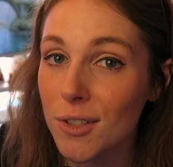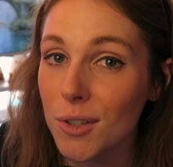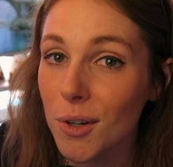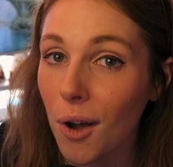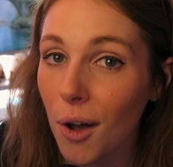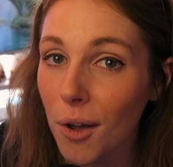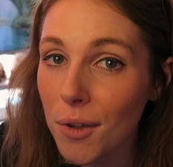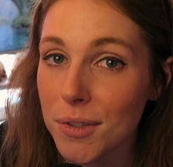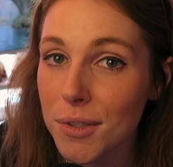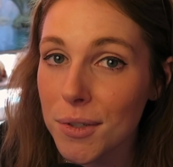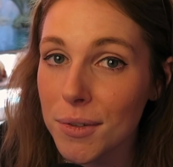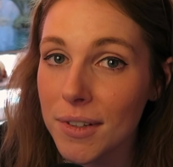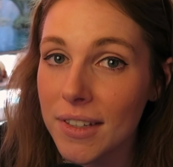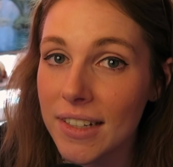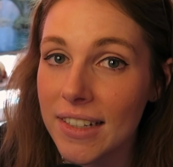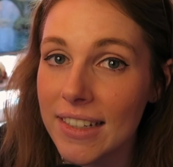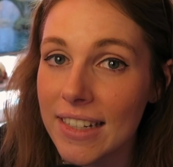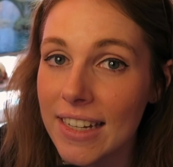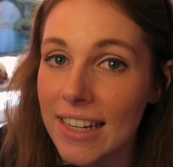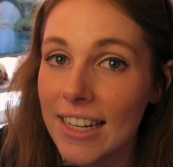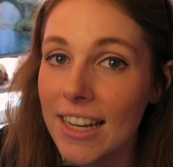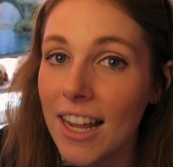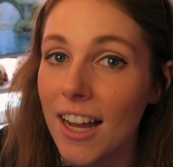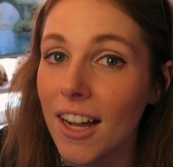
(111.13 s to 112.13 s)
you're also going to
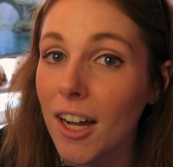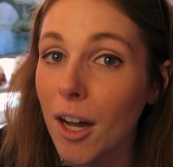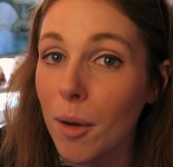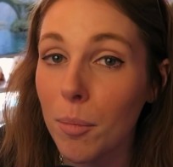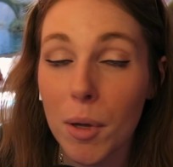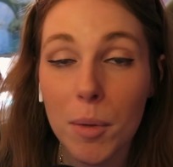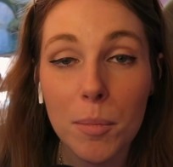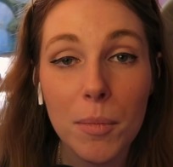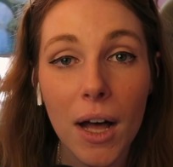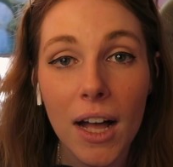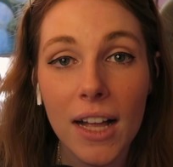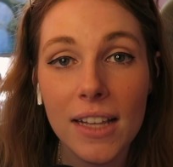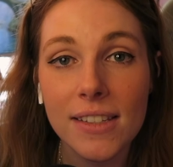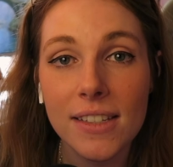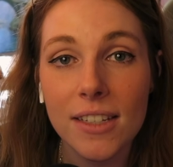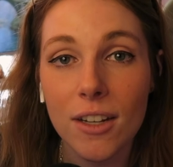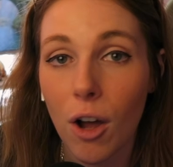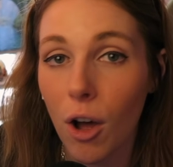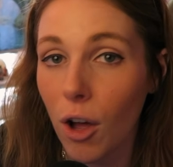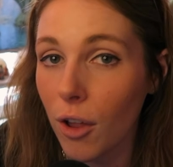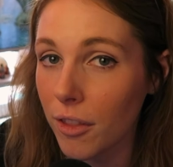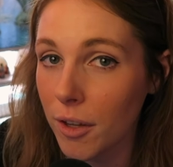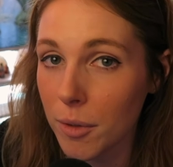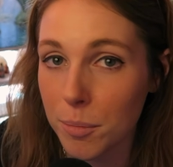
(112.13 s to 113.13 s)
need a couple mods and
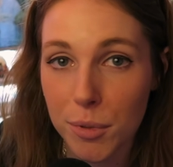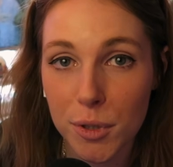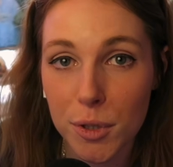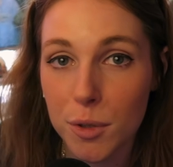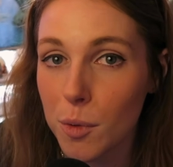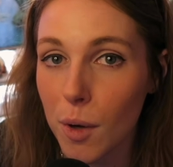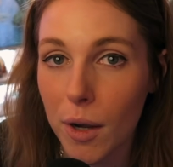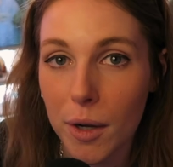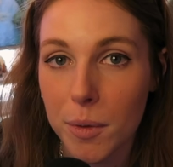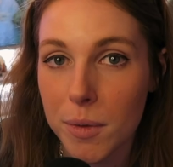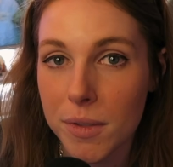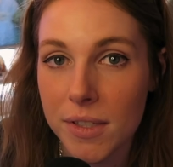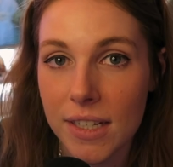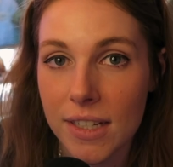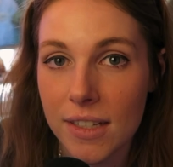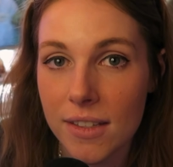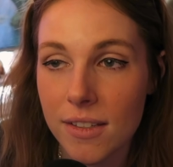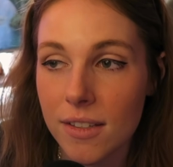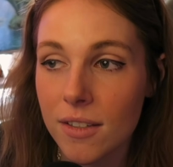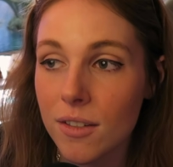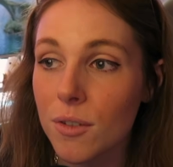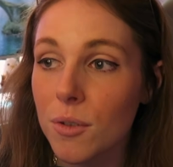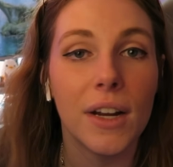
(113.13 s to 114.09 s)
all their prerequisites: